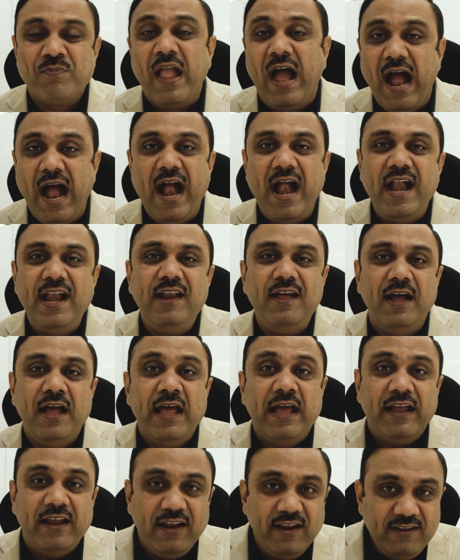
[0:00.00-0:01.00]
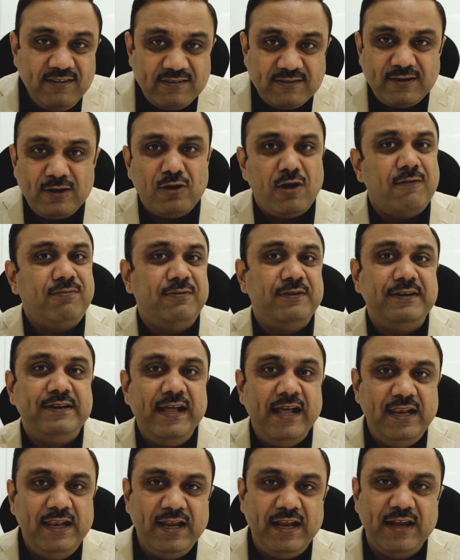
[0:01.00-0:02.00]
and instead of
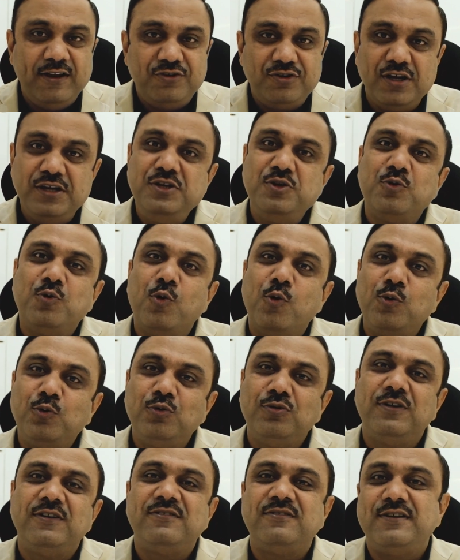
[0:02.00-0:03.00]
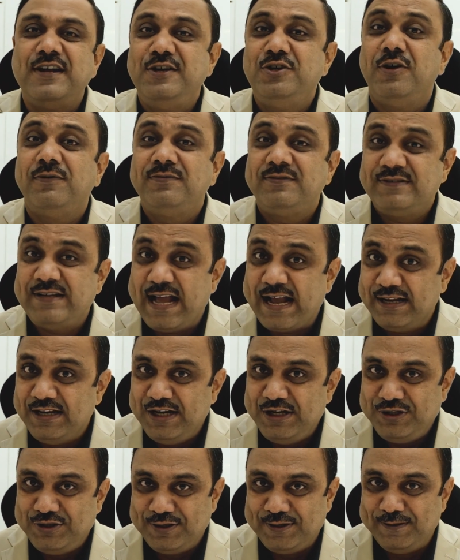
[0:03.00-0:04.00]
delegation, you go to the stage of
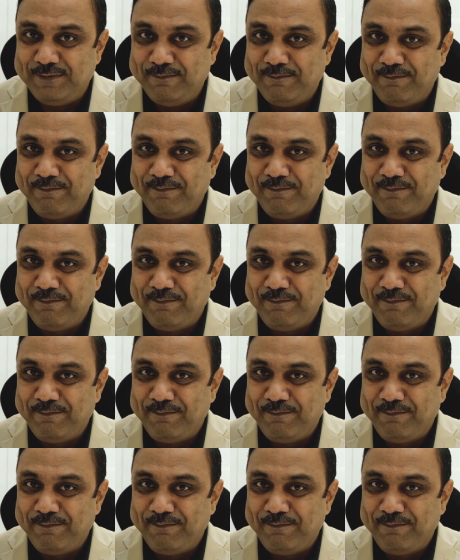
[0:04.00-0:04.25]
stagnation.